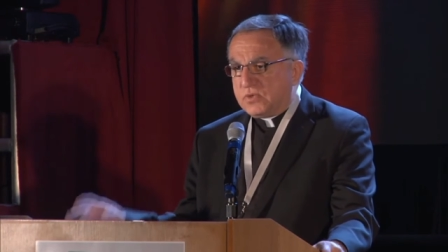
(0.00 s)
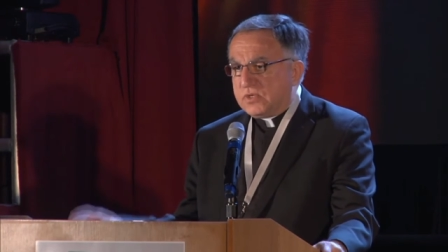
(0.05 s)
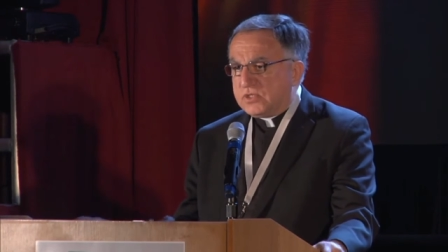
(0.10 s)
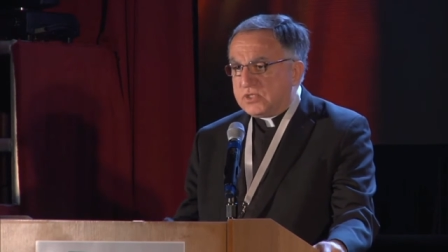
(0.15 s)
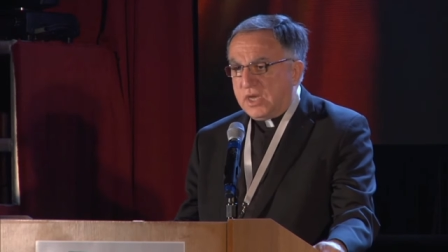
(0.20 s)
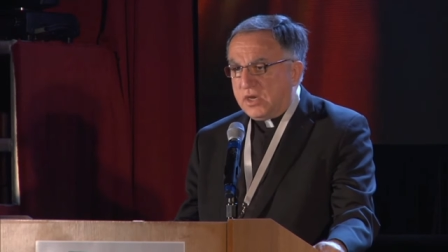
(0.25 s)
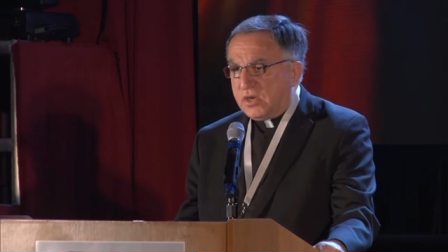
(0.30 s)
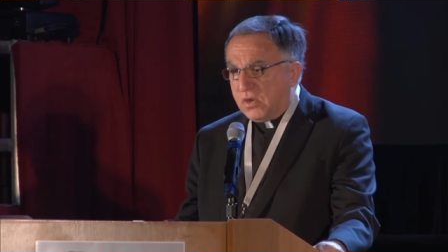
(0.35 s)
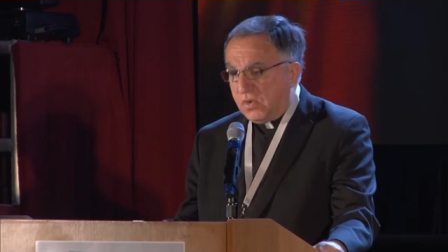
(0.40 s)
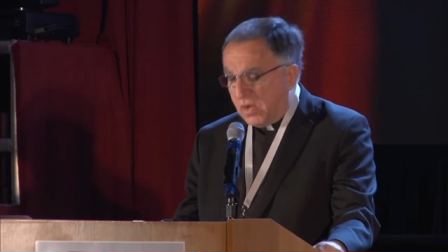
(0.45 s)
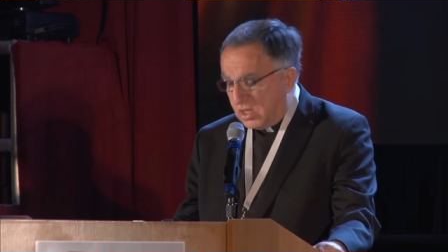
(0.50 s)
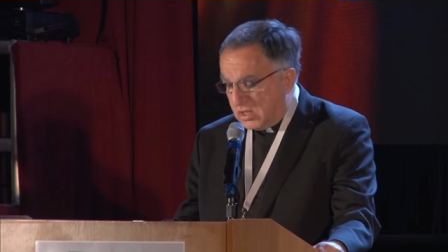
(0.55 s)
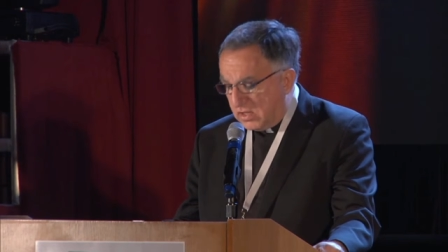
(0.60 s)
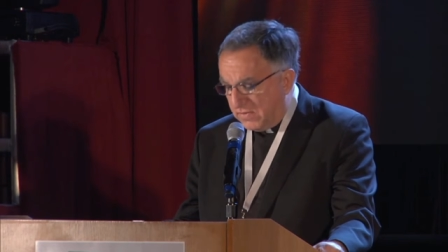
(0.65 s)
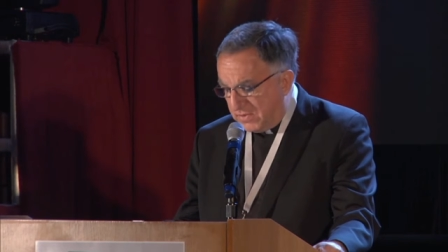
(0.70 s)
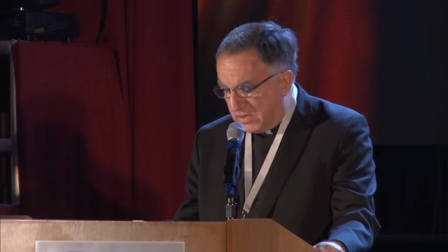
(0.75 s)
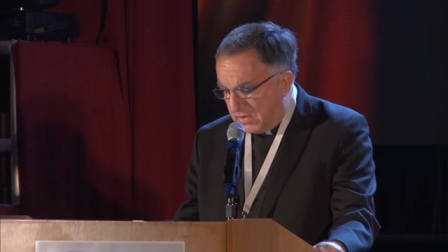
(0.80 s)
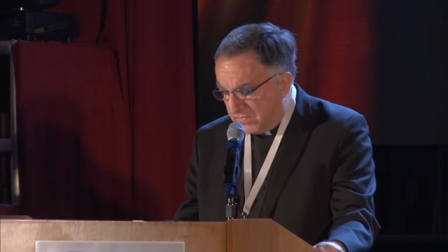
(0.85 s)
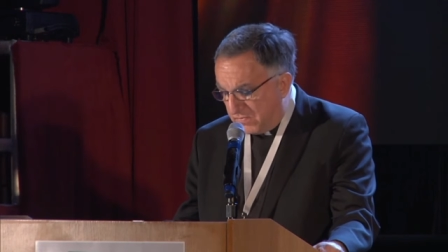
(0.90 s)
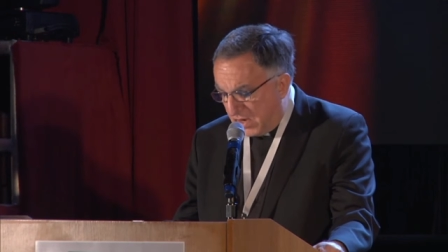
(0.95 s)
which I know all
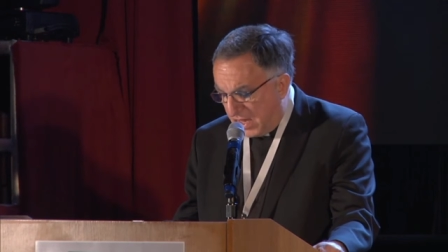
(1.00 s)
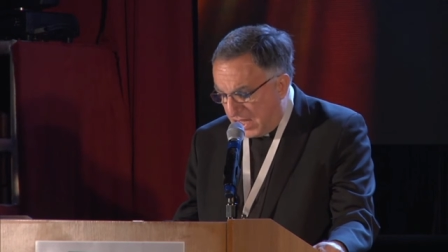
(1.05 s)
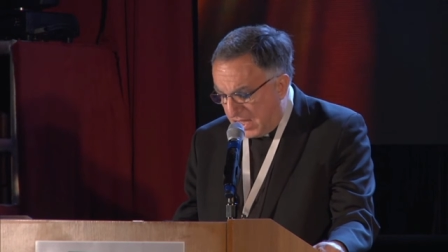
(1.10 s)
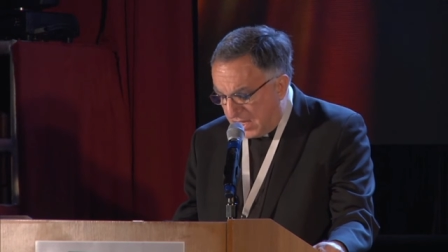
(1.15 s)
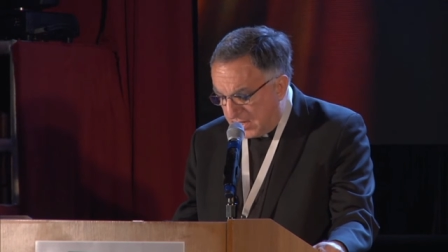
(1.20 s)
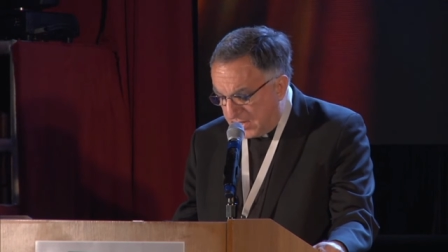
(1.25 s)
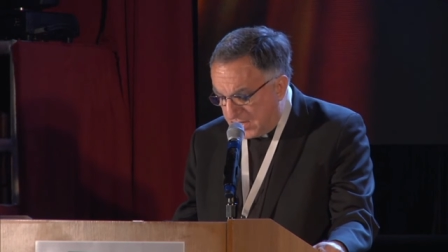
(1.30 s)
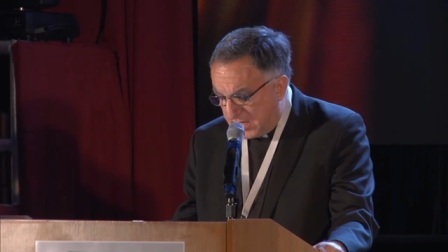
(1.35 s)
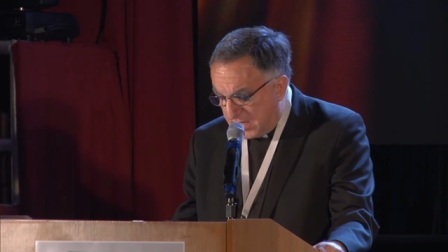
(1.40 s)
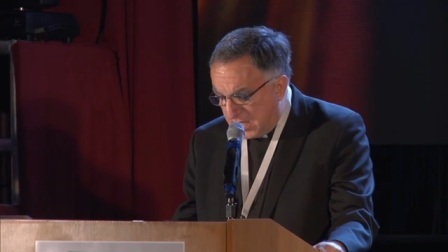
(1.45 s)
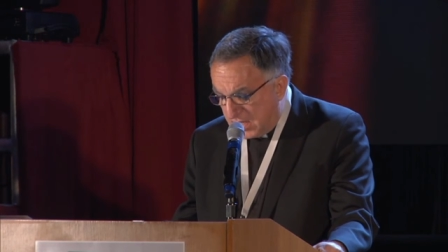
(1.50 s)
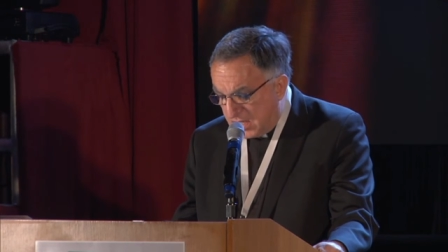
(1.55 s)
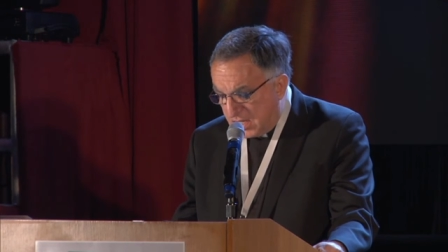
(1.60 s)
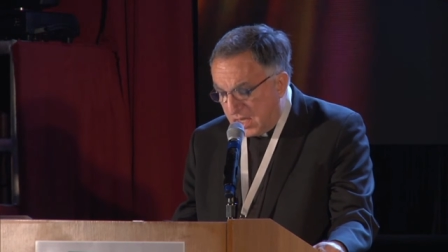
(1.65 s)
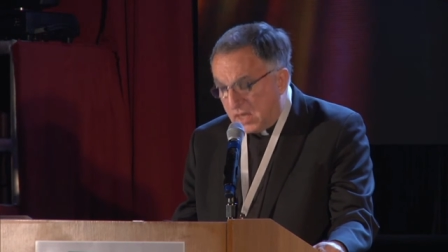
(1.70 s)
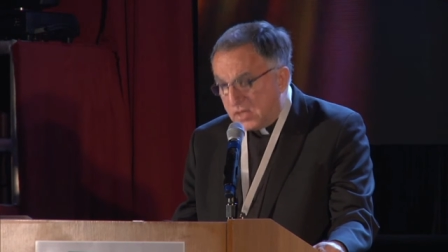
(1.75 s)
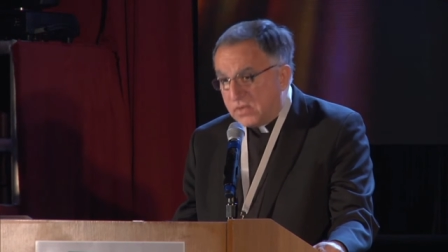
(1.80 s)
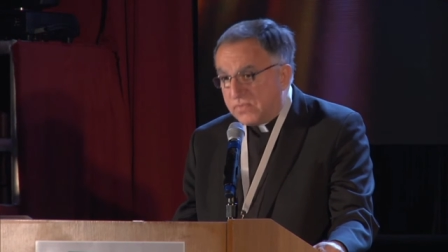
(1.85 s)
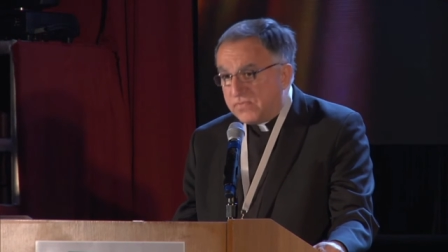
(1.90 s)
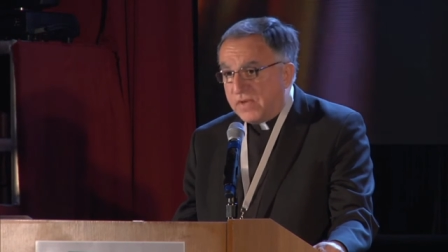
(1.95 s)
of you have read,
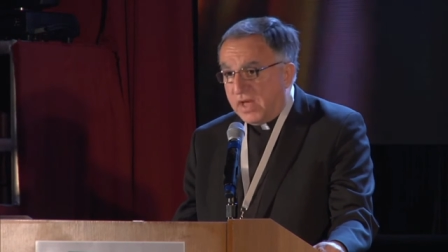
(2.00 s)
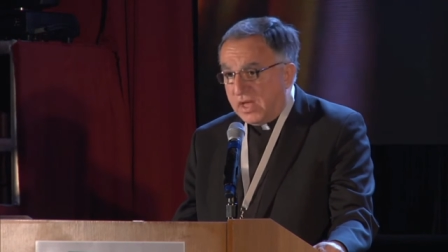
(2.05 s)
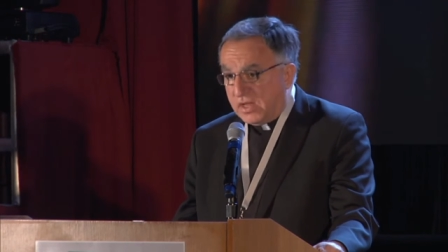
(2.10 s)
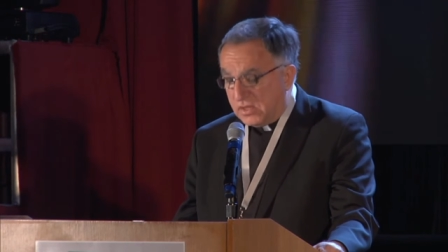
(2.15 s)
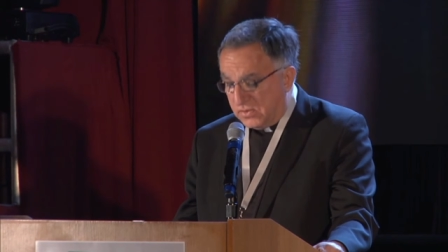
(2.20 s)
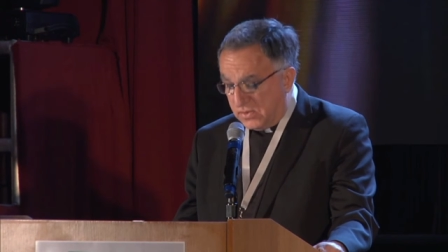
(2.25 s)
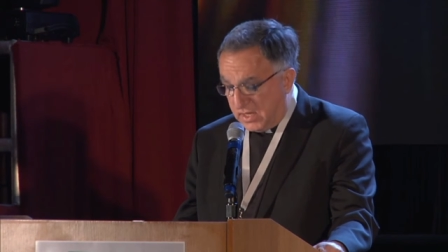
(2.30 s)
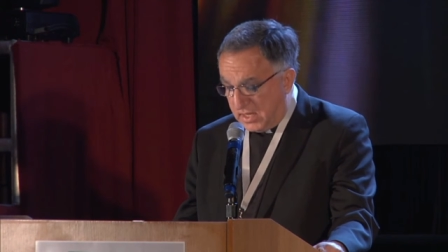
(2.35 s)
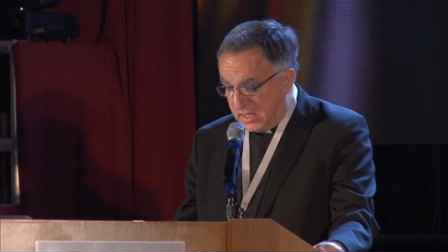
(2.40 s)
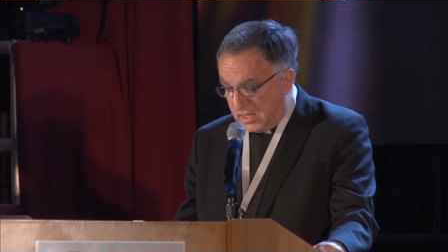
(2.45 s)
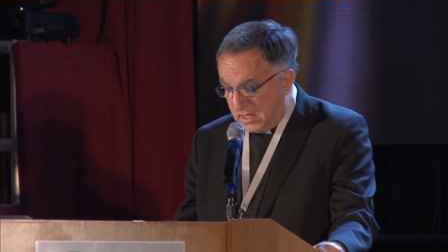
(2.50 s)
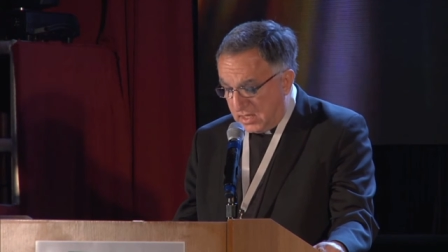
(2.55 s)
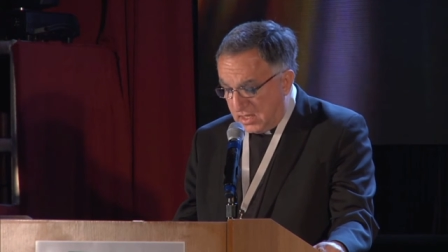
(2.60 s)
are the following.